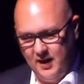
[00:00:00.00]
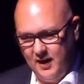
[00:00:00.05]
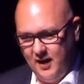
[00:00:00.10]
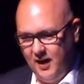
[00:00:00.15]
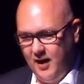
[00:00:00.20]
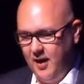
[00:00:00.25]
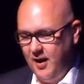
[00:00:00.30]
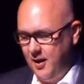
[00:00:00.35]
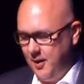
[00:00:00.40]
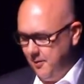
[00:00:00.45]

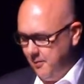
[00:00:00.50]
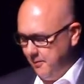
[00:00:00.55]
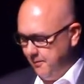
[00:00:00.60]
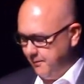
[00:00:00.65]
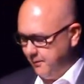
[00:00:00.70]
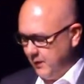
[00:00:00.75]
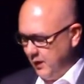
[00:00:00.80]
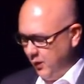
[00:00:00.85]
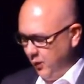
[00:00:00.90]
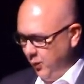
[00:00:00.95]

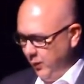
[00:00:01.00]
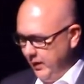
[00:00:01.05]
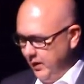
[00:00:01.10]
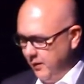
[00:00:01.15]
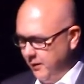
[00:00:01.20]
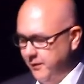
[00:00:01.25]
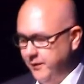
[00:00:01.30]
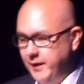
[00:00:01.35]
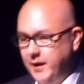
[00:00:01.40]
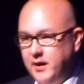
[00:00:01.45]
Um, we
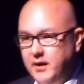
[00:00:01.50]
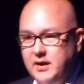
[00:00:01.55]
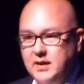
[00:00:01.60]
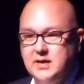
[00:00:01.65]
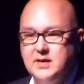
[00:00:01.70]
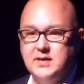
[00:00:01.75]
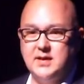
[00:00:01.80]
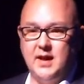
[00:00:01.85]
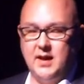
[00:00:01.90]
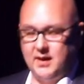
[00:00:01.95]
are very
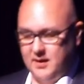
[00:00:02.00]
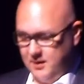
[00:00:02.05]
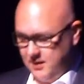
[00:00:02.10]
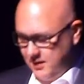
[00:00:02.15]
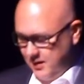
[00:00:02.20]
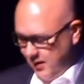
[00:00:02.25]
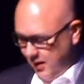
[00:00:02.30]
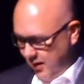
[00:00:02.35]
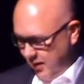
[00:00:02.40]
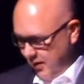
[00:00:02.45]

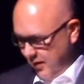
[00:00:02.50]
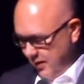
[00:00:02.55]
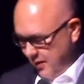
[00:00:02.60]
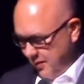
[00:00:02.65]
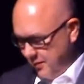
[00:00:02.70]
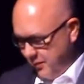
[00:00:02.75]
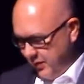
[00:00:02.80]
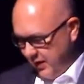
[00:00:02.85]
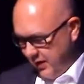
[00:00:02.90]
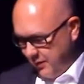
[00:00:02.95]
excited to
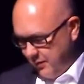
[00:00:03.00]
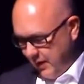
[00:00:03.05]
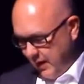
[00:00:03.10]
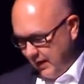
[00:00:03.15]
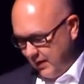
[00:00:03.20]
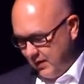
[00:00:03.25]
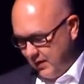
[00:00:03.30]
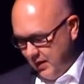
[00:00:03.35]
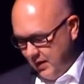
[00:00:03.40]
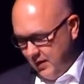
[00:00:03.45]
uh, bring
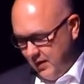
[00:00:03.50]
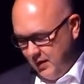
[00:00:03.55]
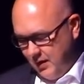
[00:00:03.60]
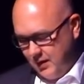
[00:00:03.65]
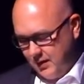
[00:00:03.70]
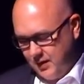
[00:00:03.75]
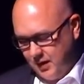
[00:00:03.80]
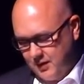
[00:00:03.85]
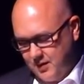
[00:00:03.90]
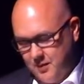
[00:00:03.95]
back
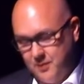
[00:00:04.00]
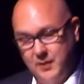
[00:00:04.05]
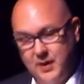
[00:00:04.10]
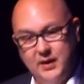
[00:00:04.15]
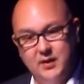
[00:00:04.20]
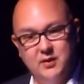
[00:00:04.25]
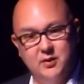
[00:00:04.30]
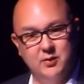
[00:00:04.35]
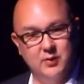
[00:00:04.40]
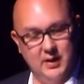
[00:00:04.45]
uh, Dr.
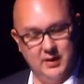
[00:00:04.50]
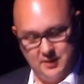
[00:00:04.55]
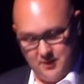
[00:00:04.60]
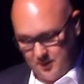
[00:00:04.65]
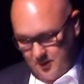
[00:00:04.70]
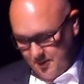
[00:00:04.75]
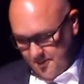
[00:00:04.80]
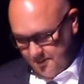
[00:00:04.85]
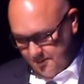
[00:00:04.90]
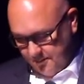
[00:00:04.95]
Michael
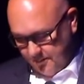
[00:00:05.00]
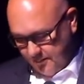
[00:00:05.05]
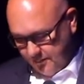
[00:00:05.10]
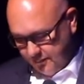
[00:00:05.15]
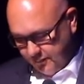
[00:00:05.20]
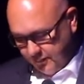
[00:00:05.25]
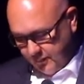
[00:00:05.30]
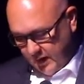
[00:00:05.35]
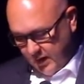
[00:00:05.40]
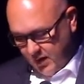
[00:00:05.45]
Ressler.
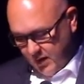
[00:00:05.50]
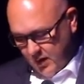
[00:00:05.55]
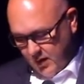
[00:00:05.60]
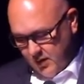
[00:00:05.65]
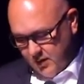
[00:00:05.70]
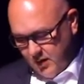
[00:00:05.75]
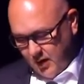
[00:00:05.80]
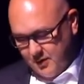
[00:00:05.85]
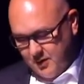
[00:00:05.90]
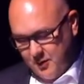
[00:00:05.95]

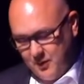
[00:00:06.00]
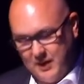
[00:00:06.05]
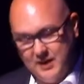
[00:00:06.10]
Dr.